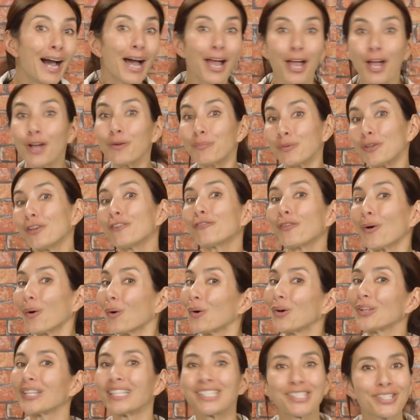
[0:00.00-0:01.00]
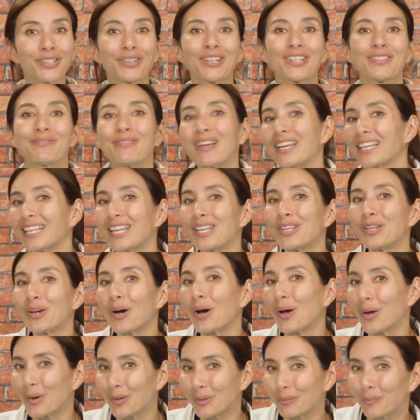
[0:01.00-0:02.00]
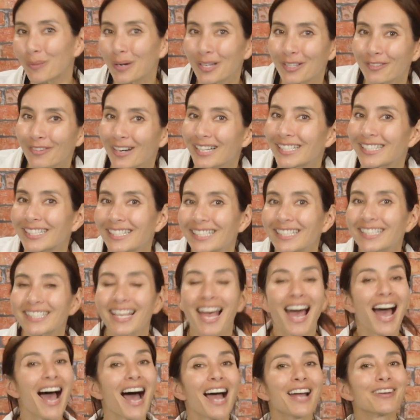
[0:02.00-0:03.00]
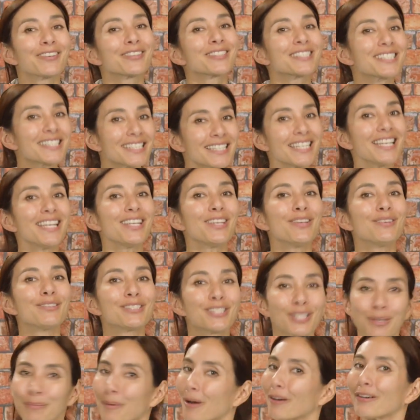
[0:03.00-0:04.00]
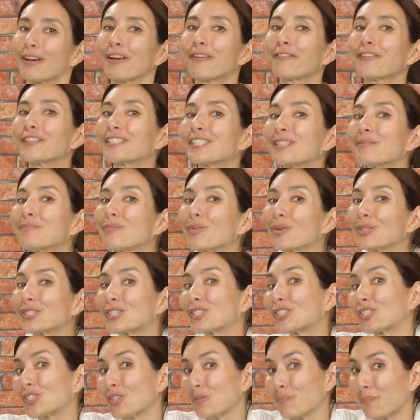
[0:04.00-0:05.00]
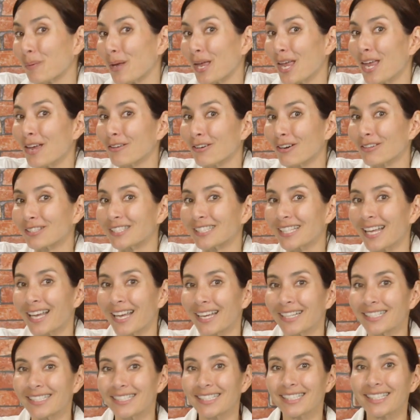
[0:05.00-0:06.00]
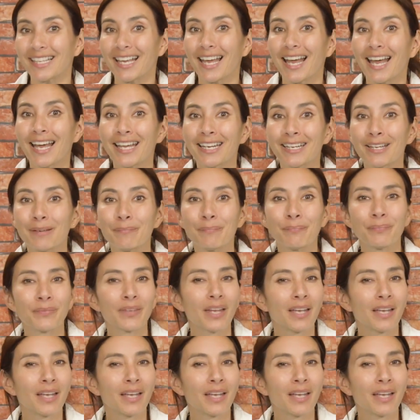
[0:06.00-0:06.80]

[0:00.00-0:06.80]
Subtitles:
I hope you've all enjoyed making your own wind racers. I will see you tomorrow for some more superhero science. And I